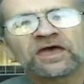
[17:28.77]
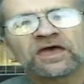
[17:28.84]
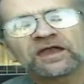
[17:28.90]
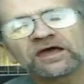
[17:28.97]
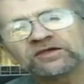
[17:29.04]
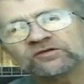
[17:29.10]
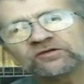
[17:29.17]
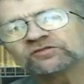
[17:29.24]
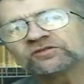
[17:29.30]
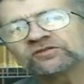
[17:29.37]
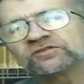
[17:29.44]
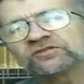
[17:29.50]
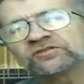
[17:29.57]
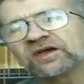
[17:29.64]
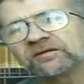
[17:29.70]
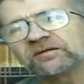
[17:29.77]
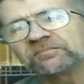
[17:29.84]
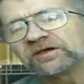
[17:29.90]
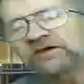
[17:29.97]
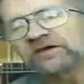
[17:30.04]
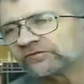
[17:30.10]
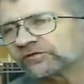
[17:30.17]
And I used to say,
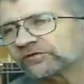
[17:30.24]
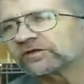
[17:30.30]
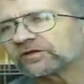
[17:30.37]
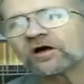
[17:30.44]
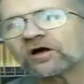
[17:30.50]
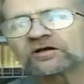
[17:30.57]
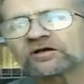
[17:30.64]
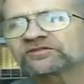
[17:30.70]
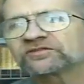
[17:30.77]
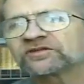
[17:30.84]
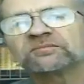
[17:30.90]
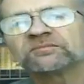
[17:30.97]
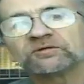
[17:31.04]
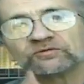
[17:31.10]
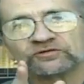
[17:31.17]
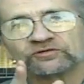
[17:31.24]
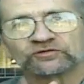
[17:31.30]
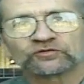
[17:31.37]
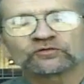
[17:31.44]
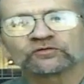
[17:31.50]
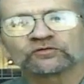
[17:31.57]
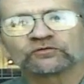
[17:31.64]
because for the longest time it was
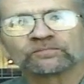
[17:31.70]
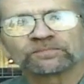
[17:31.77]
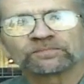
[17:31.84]
true,